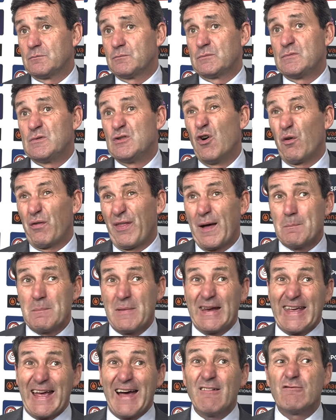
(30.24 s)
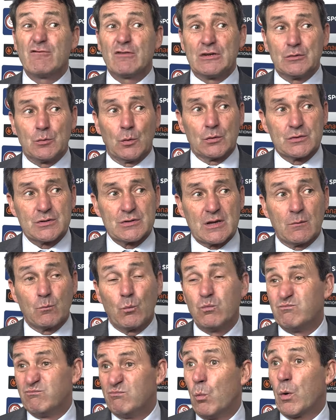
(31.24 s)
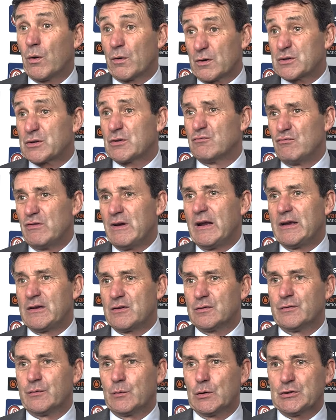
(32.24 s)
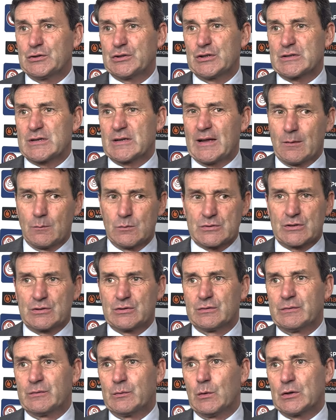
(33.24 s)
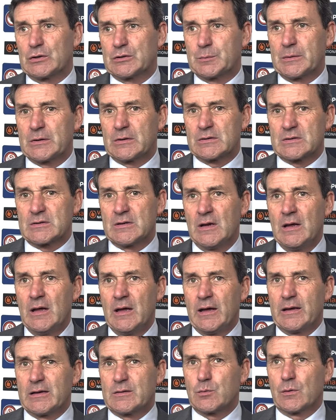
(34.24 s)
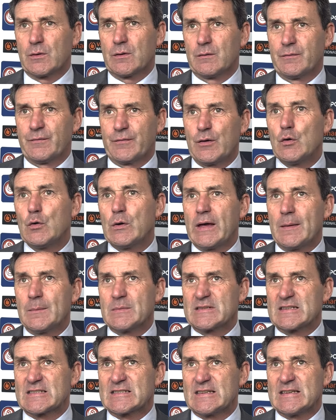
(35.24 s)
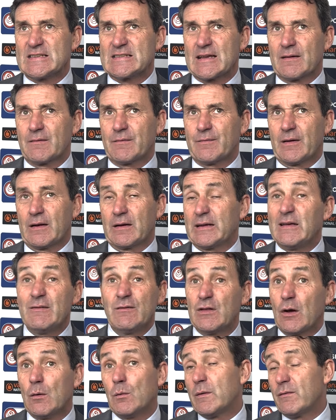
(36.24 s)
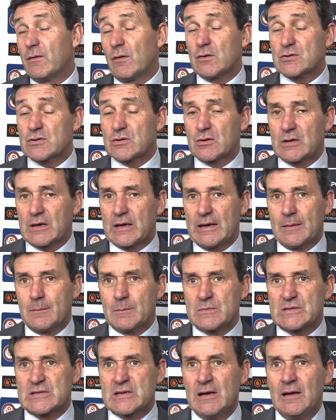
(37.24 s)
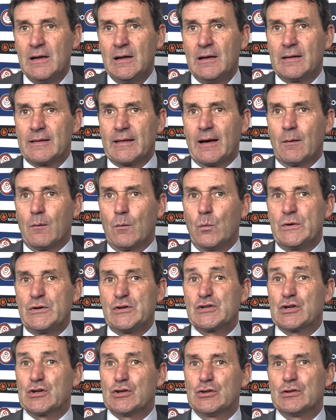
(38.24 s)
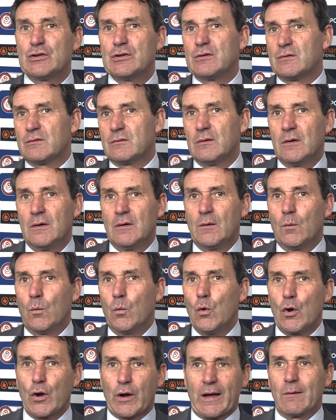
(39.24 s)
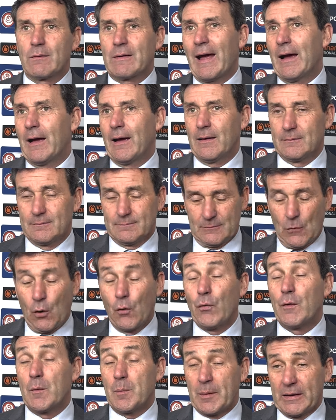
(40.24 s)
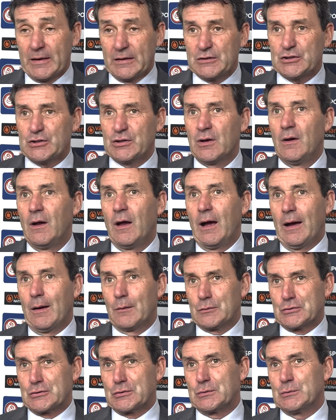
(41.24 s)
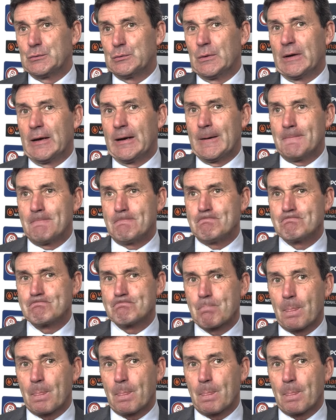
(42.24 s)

Not that many average ones, and one or two really tough watches, and that was a tough watch because it's one of the few games this season I felt, even though we've lost other games, that we just couldn't work out on the pitch how to